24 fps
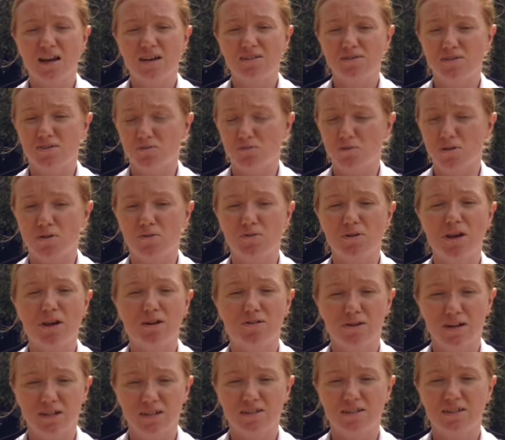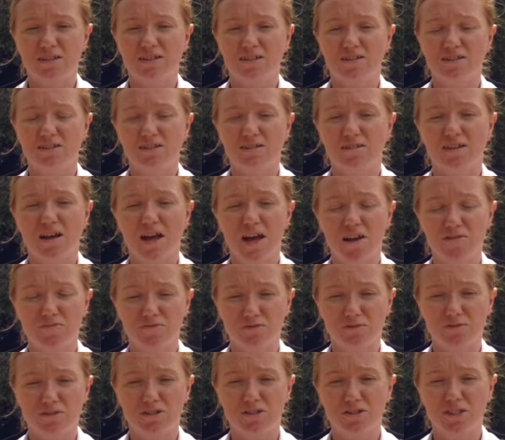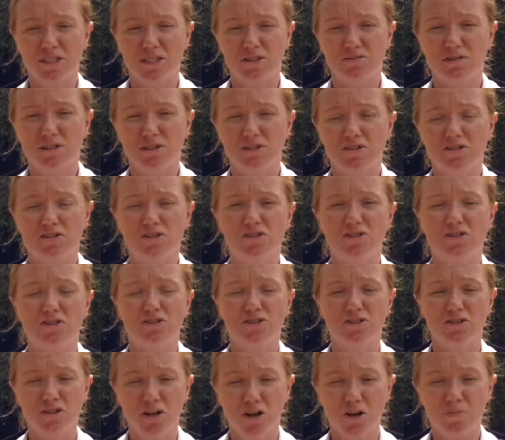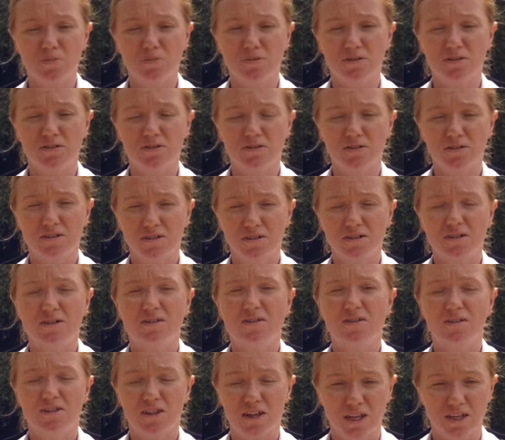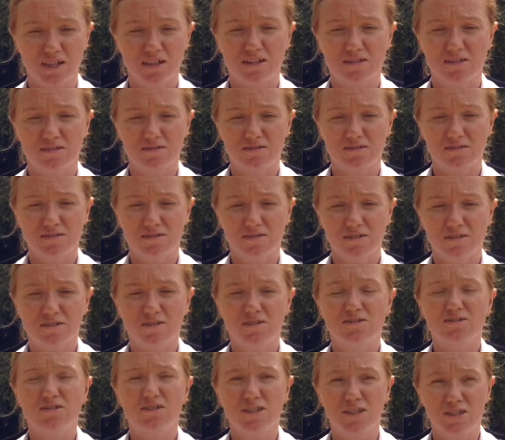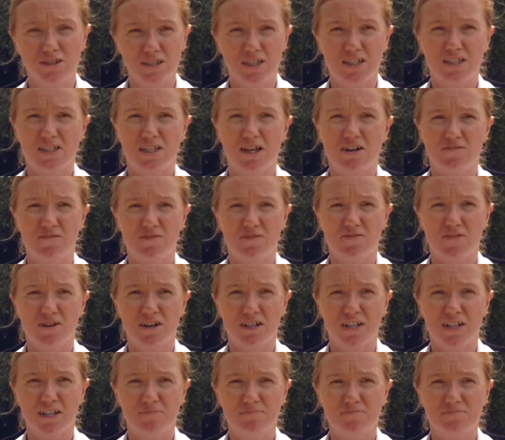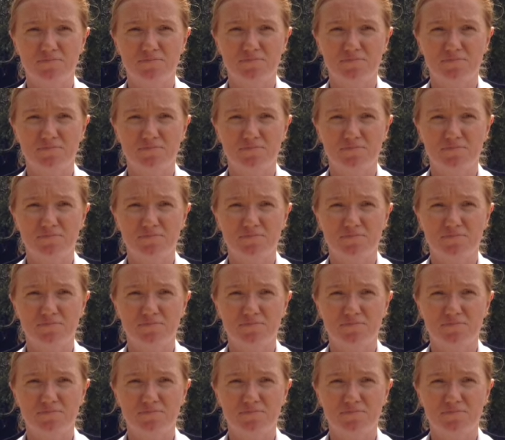So what we are asking everyone to do is just to stop, think, do you need to have a fire?